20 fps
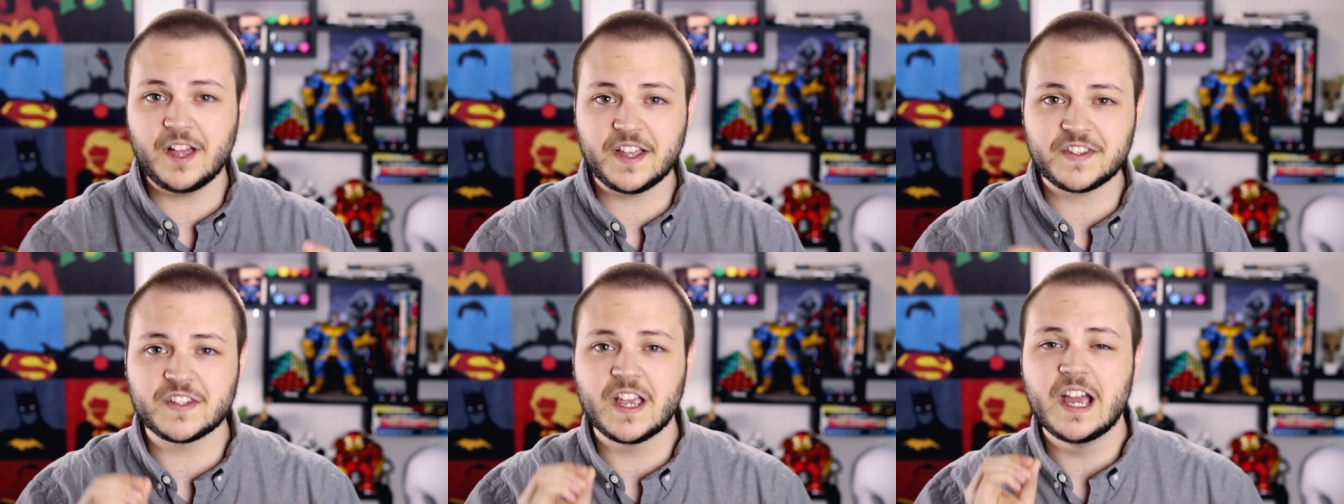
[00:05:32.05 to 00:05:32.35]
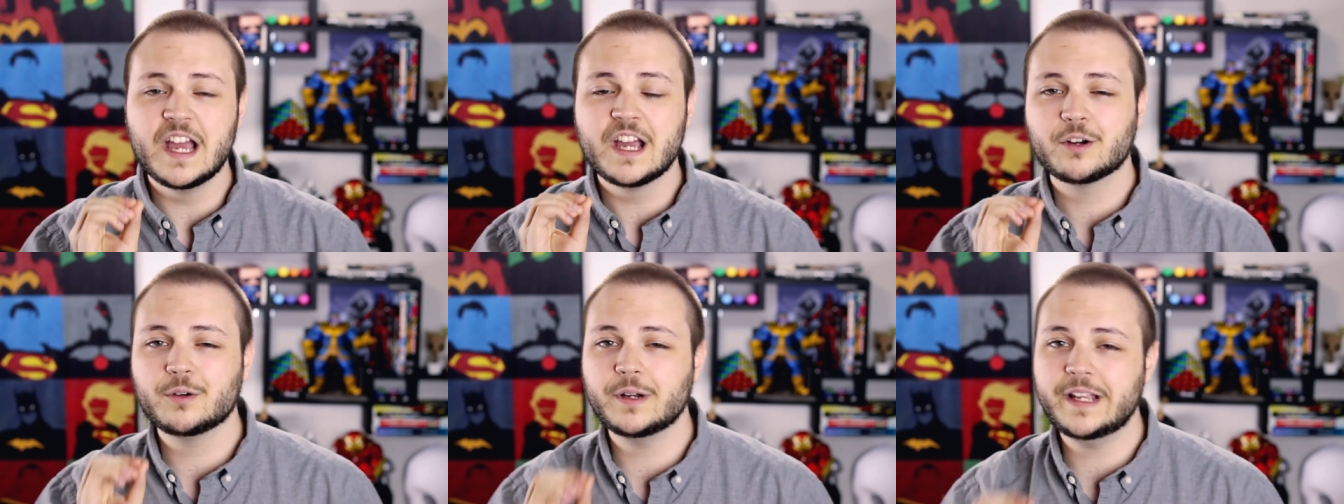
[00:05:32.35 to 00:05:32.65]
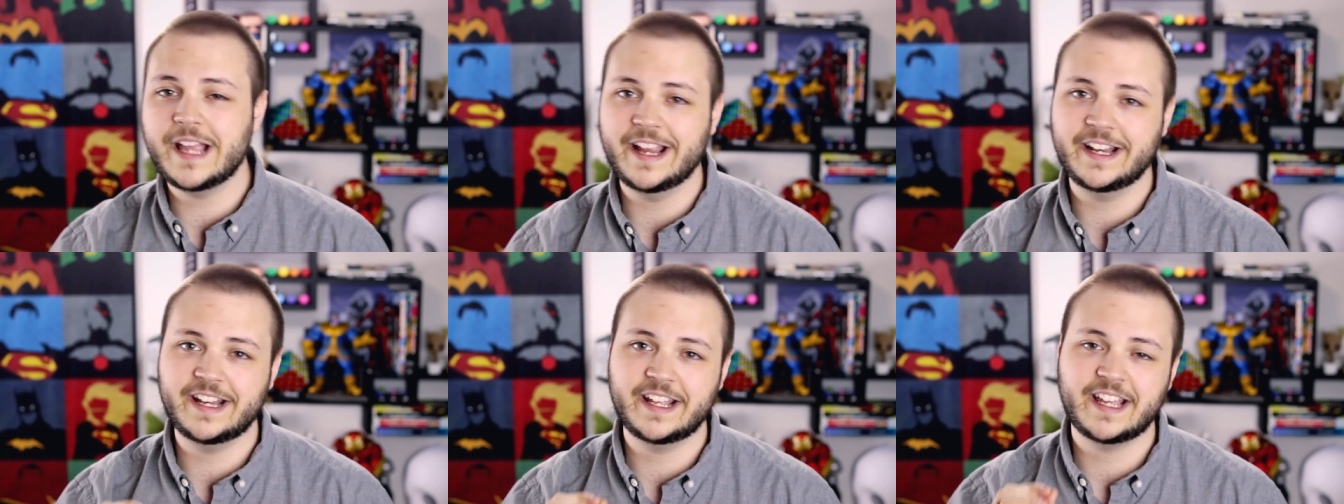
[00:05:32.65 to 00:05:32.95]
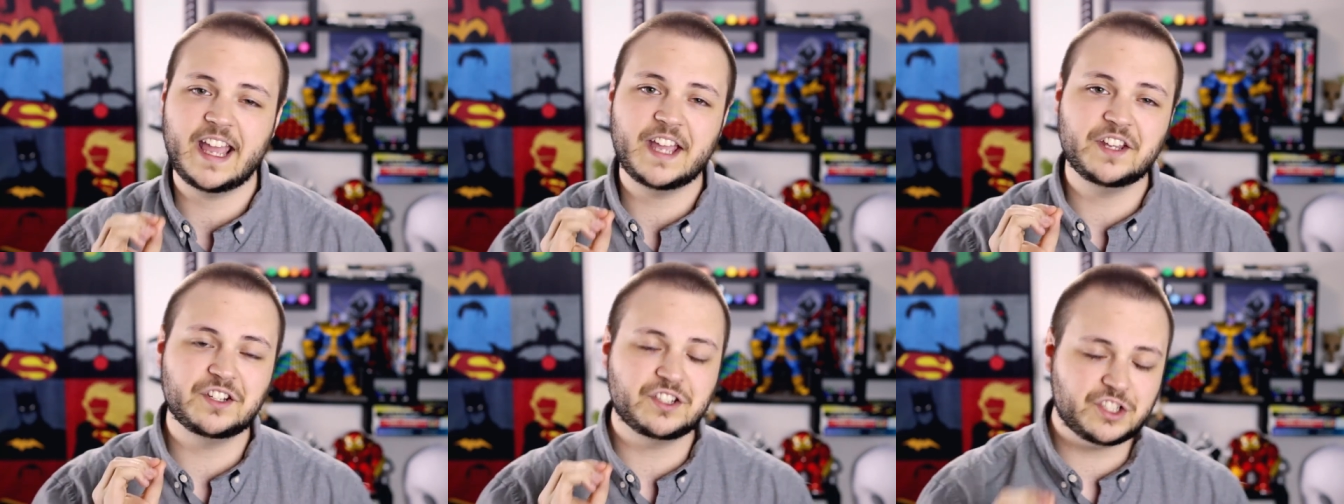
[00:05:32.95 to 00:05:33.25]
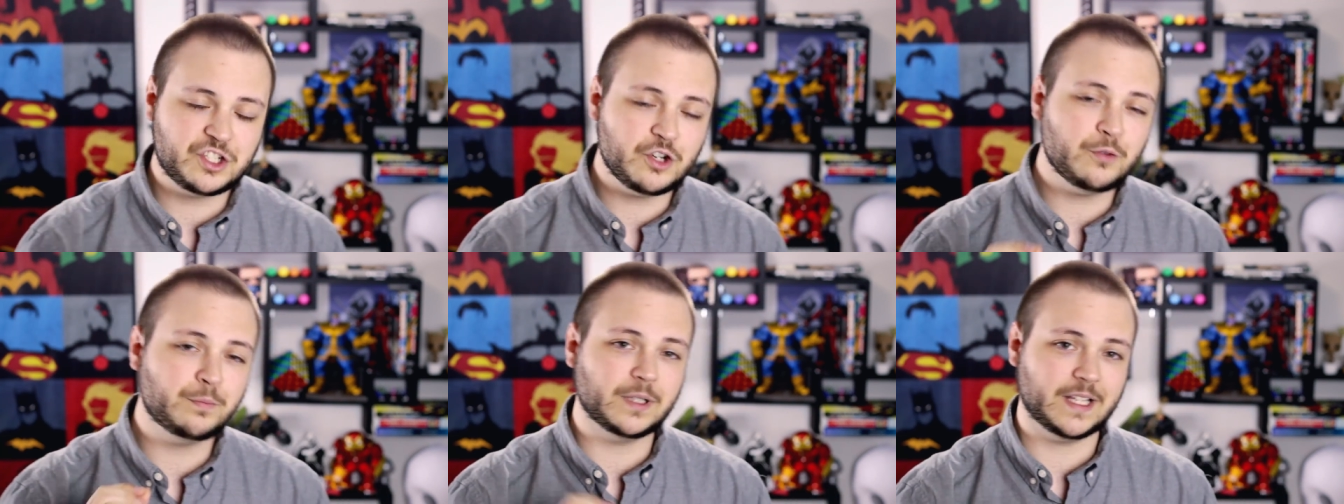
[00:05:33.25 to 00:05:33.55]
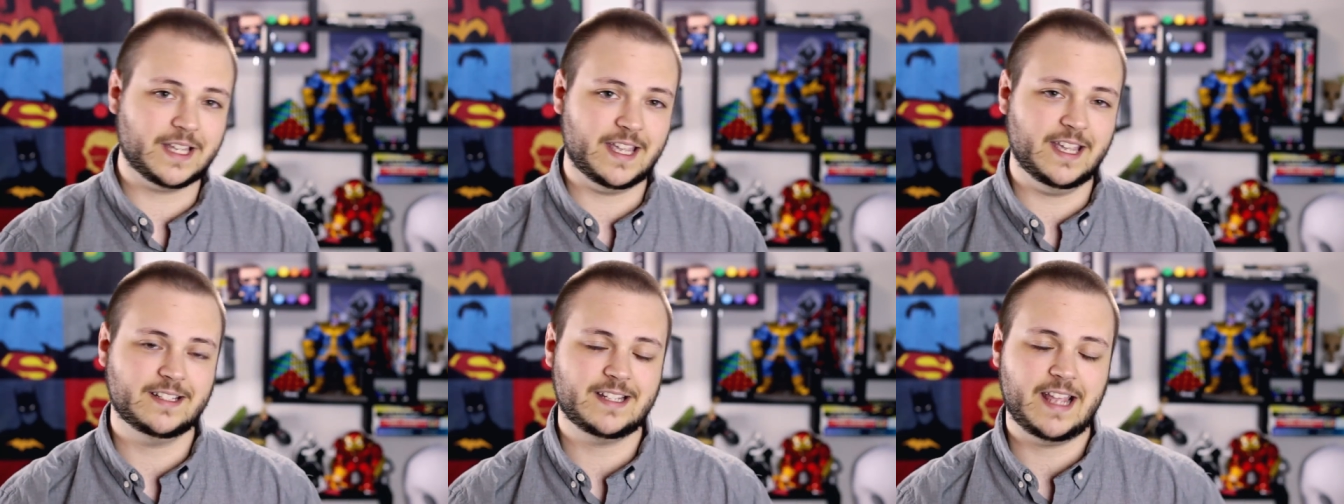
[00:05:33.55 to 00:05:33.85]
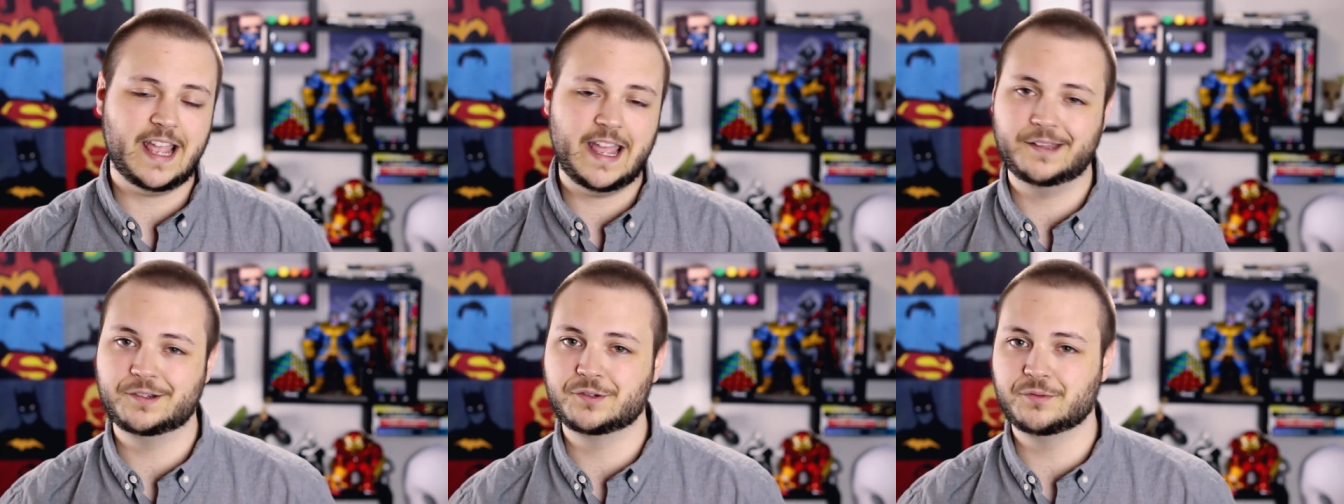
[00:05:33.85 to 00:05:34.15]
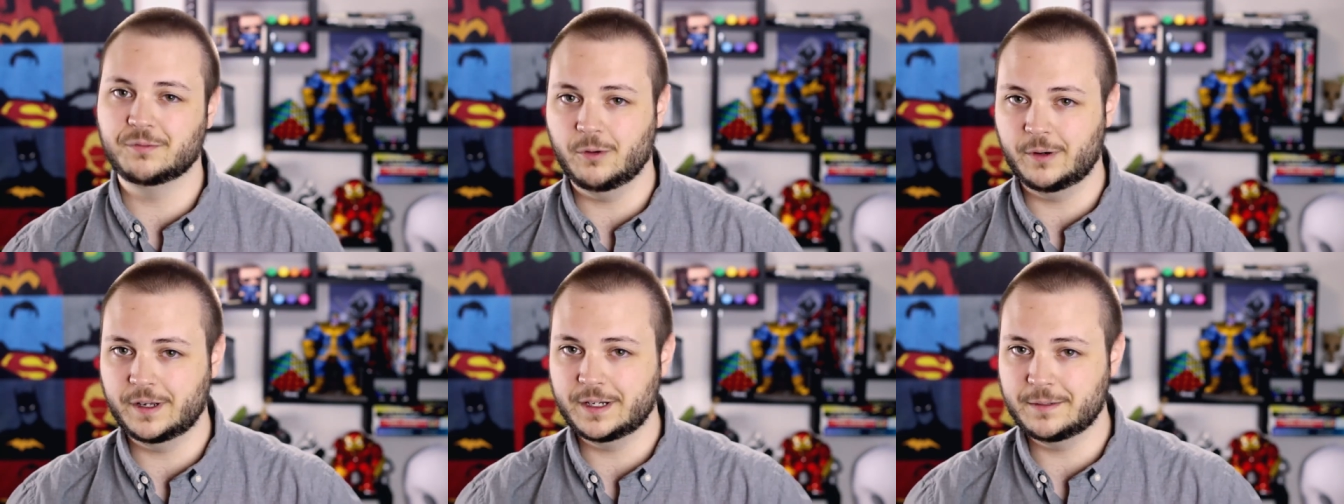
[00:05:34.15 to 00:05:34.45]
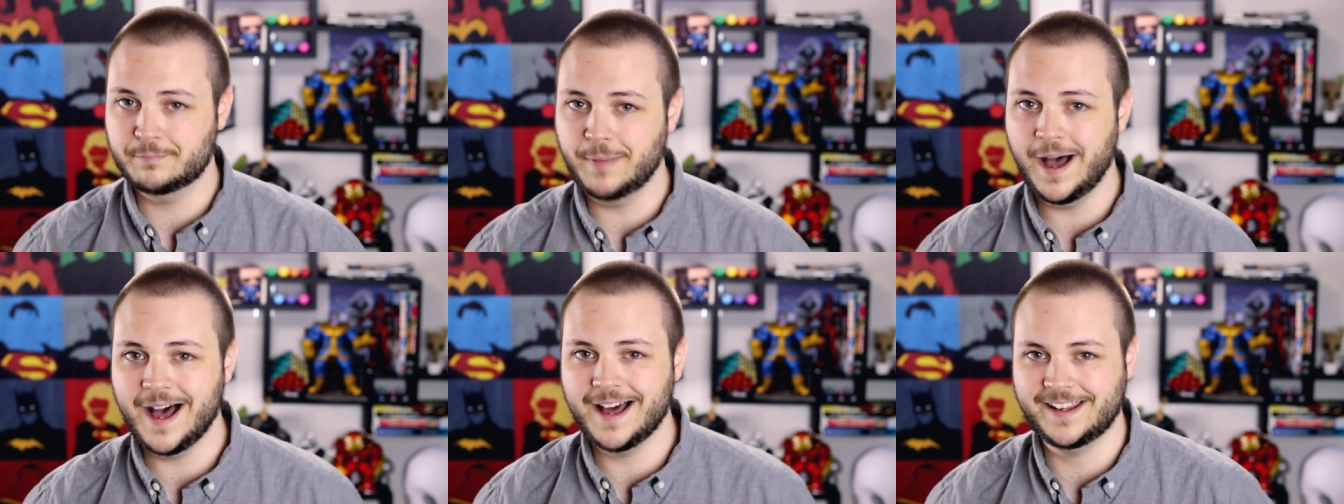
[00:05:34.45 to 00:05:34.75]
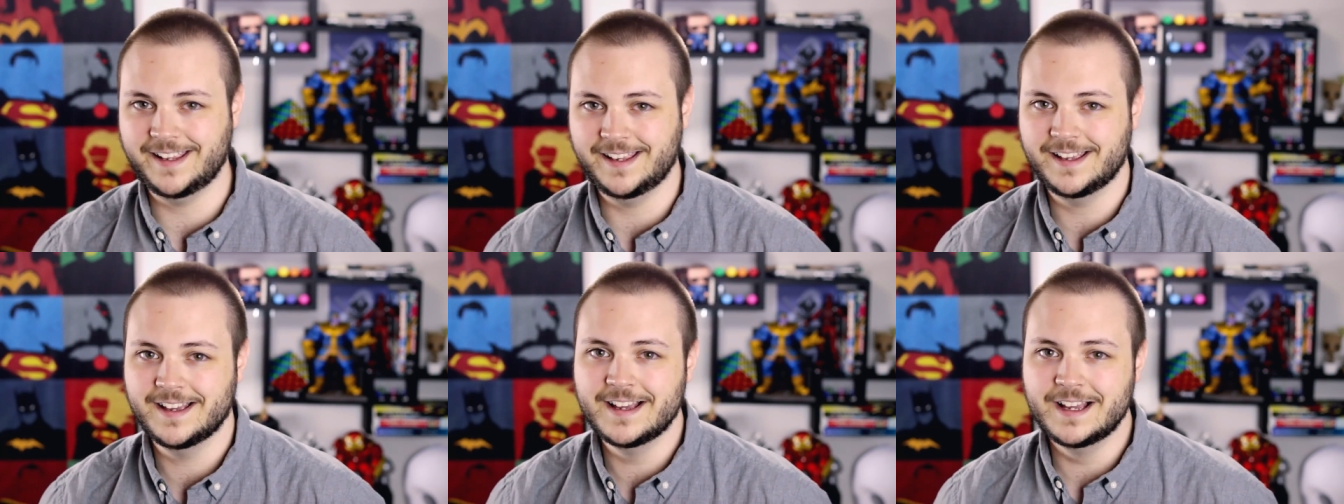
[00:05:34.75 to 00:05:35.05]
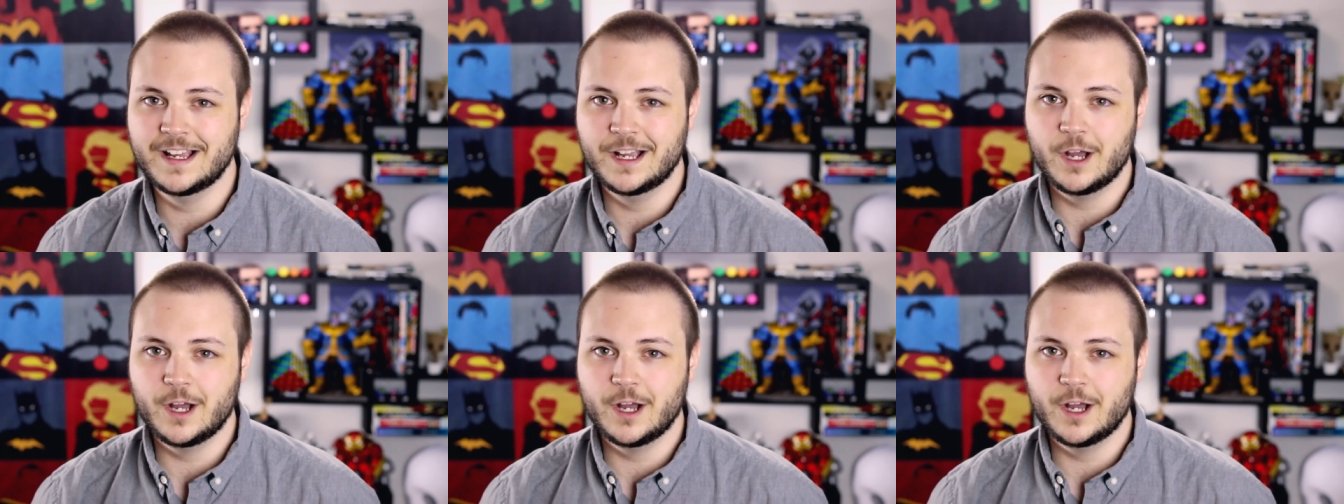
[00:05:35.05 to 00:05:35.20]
thus creating a duplicate android body.